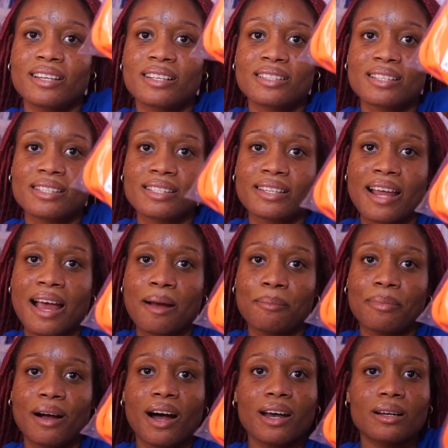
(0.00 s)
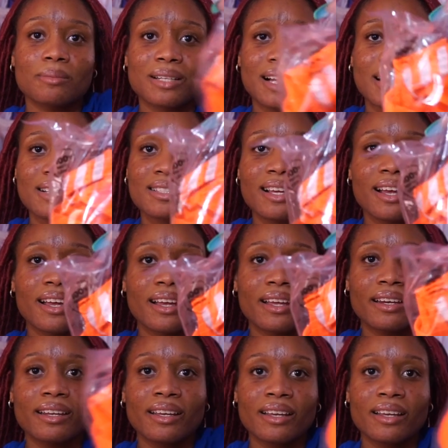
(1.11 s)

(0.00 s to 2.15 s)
It's the snap bottoms, like I said.